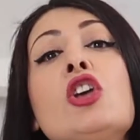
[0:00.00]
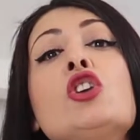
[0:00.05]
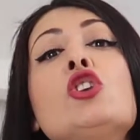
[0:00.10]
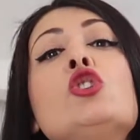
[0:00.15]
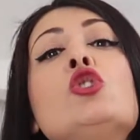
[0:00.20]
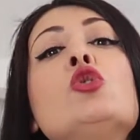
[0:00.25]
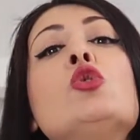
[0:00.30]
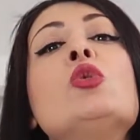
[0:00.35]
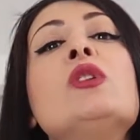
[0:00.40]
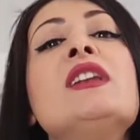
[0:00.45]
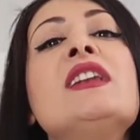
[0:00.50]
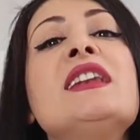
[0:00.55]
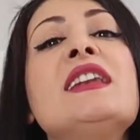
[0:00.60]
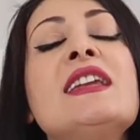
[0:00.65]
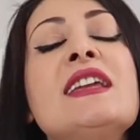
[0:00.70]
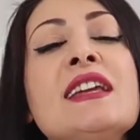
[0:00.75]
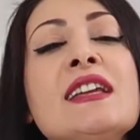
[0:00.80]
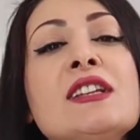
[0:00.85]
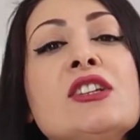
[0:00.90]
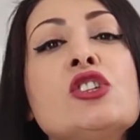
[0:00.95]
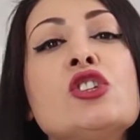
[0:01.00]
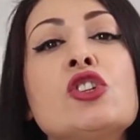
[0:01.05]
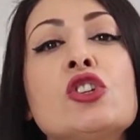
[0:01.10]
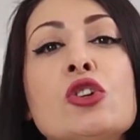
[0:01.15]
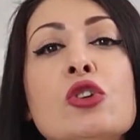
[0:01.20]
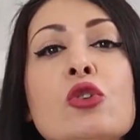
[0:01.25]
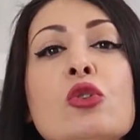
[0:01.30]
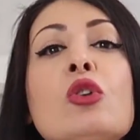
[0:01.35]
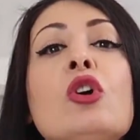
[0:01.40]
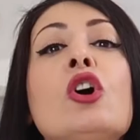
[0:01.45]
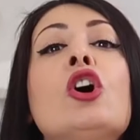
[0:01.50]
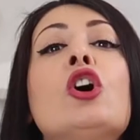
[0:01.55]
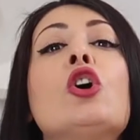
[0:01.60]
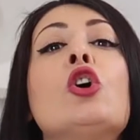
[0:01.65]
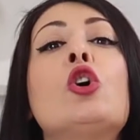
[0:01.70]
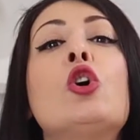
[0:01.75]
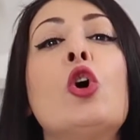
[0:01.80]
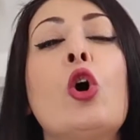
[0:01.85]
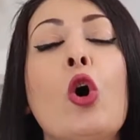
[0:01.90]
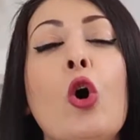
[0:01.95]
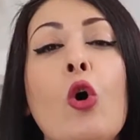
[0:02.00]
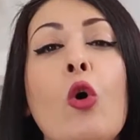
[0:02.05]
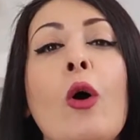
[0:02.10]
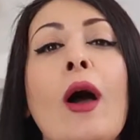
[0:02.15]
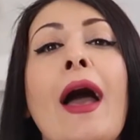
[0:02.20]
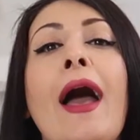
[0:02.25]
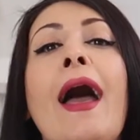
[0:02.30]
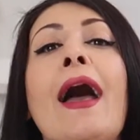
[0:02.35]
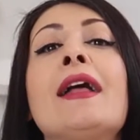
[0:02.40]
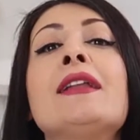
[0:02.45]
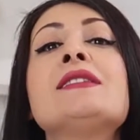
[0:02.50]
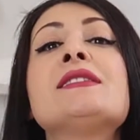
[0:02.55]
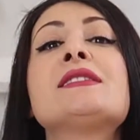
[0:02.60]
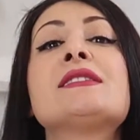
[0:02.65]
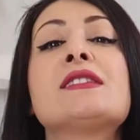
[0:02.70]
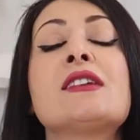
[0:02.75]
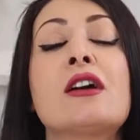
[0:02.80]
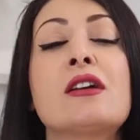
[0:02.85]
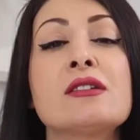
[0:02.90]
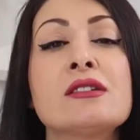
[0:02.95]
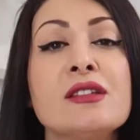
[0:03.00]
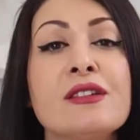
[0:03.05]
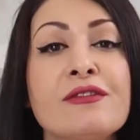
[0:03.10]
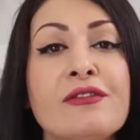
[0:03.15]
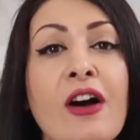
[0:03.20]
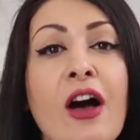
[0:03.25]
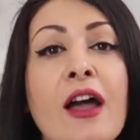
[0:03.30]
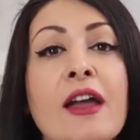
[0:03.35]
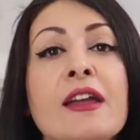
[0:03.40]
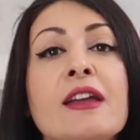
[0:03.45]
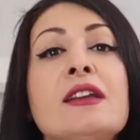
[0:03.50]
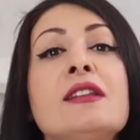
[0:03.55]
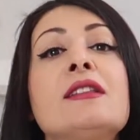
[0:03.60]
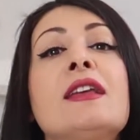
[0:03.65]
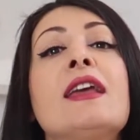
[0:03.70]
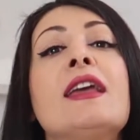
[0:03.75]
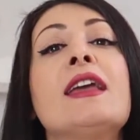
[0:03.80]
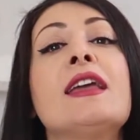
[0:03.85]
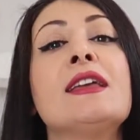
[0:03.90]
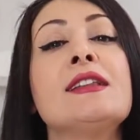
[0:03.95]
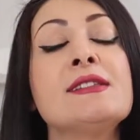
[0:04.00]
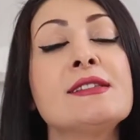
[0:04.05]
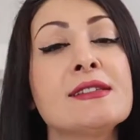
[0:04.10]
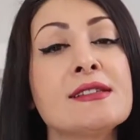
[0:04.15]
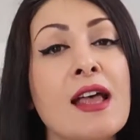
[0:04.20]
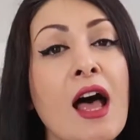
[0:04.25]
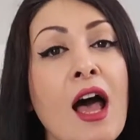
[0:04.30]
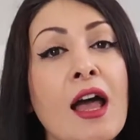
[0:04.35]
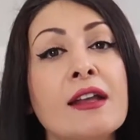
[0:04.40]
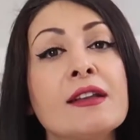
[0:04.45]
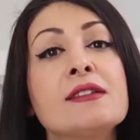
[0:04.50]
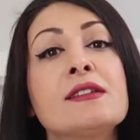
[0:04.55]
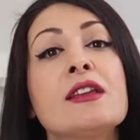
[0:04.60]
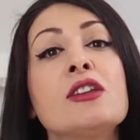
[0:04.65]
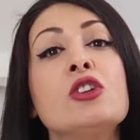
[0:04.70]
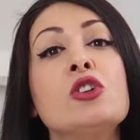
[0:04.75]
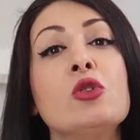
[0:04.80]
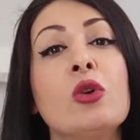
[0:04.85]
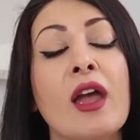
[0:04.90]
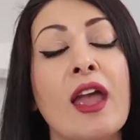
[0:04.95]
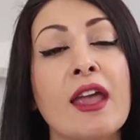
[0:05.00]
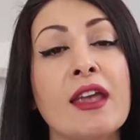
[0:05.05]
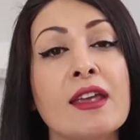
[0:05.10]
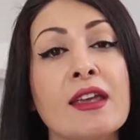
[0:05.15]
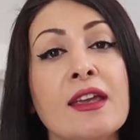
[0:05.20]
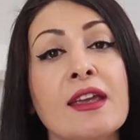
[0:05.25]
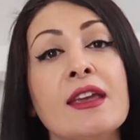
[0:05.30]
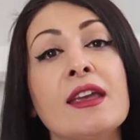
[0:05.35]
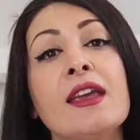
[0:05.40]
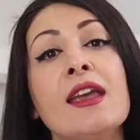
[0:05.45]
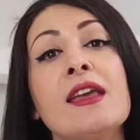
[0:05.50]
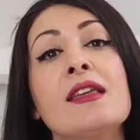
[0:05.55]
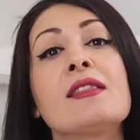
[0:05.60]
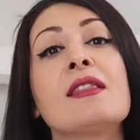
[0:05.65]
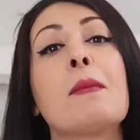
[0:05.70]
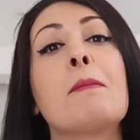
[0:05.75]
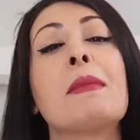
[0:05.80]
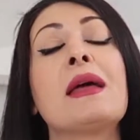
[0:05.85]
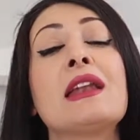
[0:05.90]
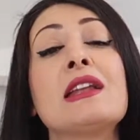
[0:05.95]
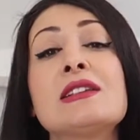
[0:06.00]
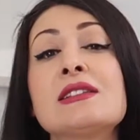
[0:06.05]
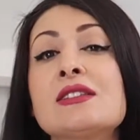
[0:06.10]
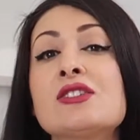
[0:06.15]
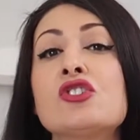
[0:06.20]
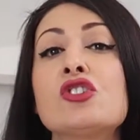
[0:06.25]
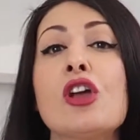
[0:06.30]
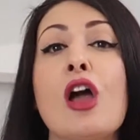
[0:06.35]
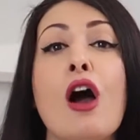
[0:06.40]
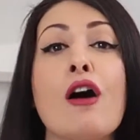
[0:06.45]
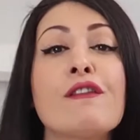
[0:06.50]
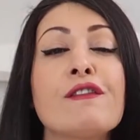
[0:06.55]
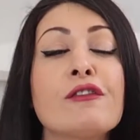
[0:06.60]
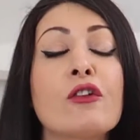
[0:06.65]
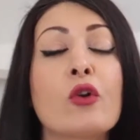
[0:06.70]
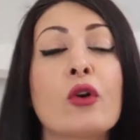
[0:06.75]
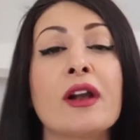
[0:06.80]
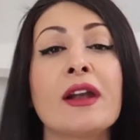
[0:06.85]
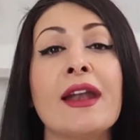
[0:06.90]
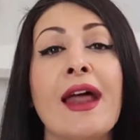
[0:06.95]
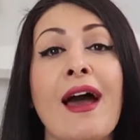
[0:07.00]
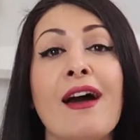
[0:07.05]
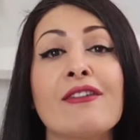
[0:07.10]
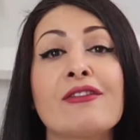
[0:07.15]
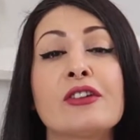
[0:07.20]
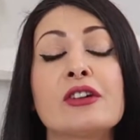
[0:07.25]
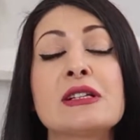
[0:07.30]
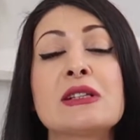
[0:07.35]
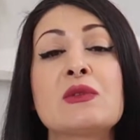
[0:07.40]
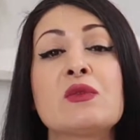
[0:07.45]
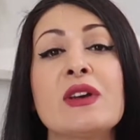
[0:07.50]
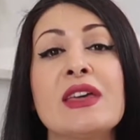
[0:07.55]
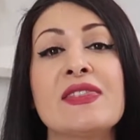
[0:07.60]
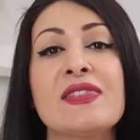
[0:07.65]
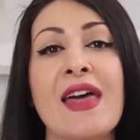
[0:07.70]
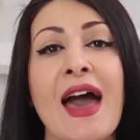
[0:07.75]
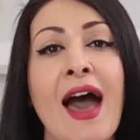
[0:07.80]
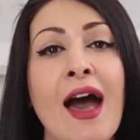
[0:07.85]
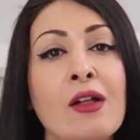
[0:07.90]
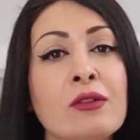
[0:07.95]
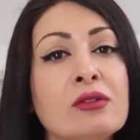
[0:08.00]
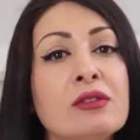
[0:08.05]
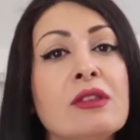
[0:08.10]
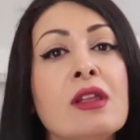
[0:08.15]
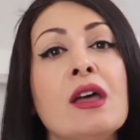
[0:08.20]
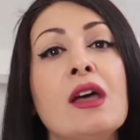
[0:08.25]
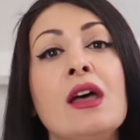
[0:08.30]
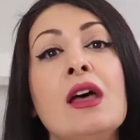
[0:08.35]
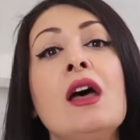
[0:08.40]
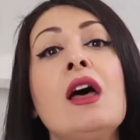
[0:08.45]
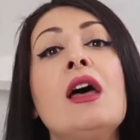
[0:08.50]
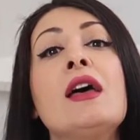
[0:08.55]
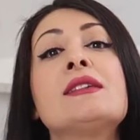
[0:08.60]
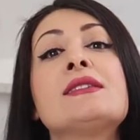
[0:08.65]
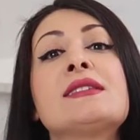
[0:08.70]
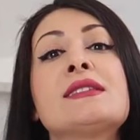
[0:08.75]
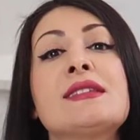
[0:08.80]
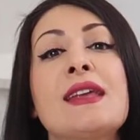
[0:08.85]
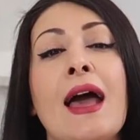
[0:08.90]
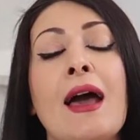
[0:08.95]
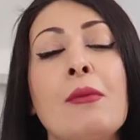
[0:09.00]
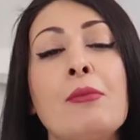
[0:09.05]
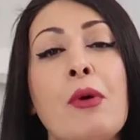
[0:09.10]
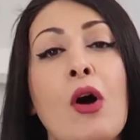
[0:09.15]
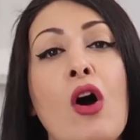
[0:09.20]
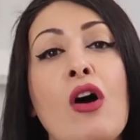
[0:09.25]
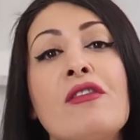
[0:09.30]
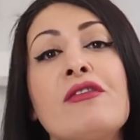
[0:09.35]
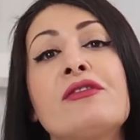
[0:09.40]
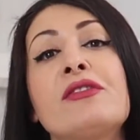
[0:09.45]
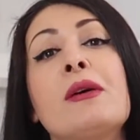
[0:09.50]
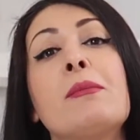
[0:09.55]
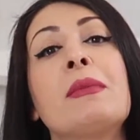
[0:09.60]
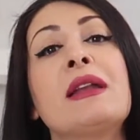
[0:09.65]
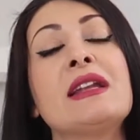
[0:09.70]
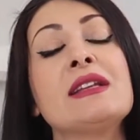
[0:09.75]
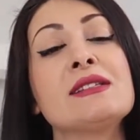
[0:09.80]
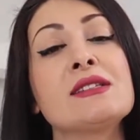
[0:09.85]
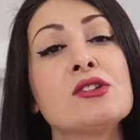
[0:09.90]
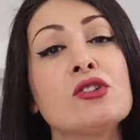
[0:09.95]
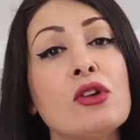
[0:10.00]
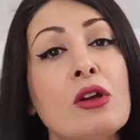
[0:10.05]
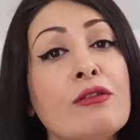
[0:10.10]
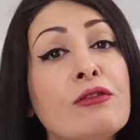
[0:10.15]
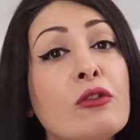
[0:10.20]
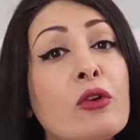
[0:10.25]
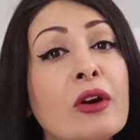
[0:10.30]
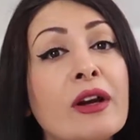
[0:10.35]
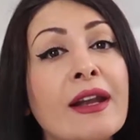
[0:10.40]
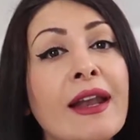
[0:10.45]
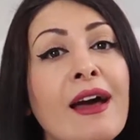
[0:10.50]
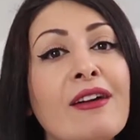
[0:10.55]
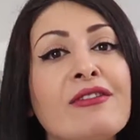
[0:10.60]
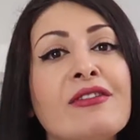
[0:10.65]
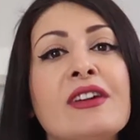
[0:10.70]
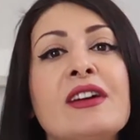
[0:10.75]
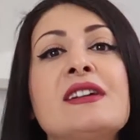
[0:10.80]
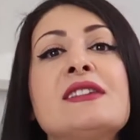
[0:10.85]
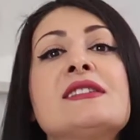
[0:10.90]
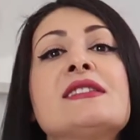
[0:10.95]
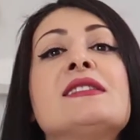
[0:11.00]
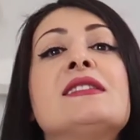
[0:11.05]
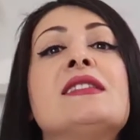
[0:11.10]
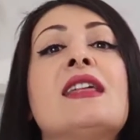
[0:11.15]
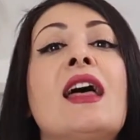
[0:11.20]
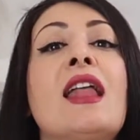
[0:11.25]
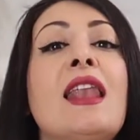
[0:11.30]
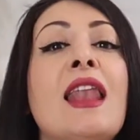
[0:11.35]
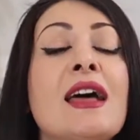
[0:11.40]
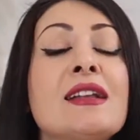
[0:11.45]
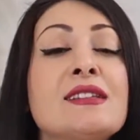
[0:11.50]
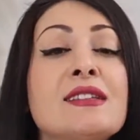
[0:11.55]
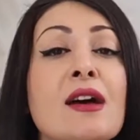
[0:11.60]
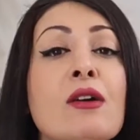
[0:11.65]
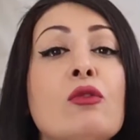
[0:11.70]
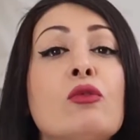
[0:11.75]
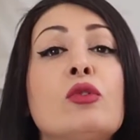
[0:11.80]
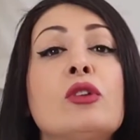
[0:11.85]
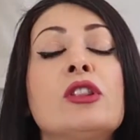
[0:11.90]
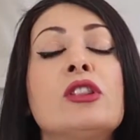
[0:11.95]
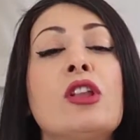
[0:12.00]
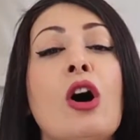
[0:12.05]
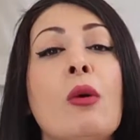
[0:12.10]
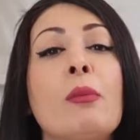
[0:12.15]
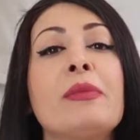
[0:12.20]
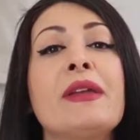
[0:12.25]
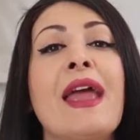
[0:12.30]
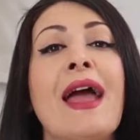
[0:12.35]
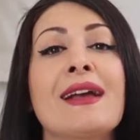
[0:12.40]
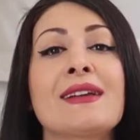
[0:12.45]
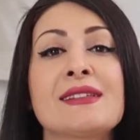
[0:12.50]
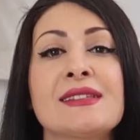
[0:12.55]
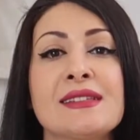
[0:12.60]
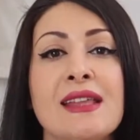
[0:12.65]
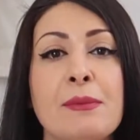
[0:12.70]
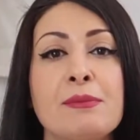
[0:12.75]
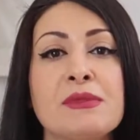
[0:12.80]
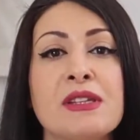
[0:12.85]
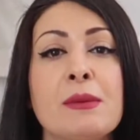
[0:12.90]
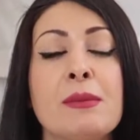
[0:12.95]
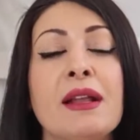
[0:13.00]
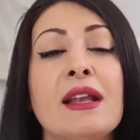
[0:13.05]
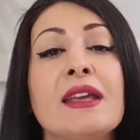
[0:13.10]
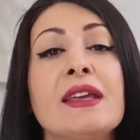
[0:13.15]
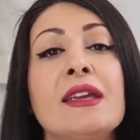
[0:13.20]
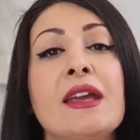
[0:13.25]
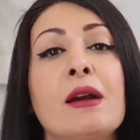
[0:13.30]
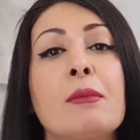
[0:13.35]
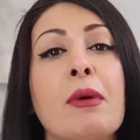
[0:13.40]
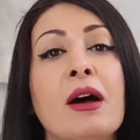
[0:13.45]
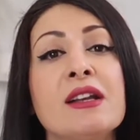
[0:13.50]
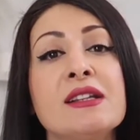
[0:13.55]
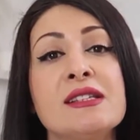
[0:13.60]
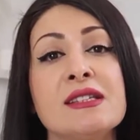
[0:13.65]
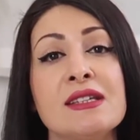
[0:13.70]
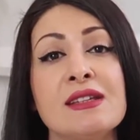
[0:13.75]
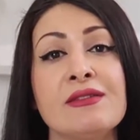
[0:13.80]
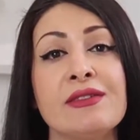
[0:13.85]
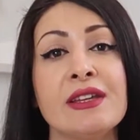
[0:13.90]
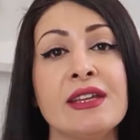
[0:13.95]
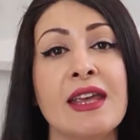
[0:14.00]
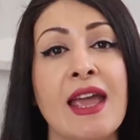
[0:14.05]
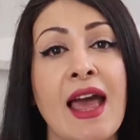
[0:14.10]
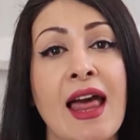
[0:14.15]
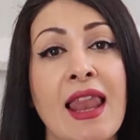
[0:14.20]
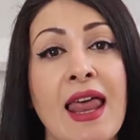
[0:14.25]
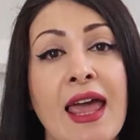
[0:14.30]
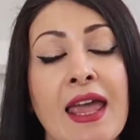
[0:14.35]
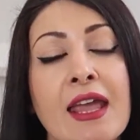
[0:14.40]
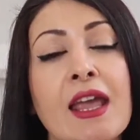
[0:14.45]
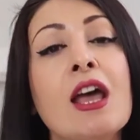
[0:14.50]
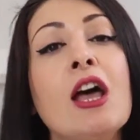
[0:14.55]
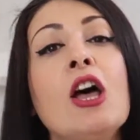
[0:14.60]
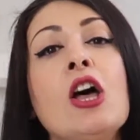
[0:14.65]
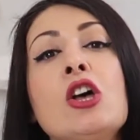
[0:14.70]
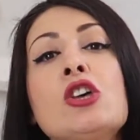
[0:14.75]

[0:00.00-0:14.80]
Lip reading: You need to go and certify it inside the UAE in the Ministry of Foreign Affairs. Without the stamp of the Ministry of Foreign Affairs, the letter would not be acceptable here by DVLA.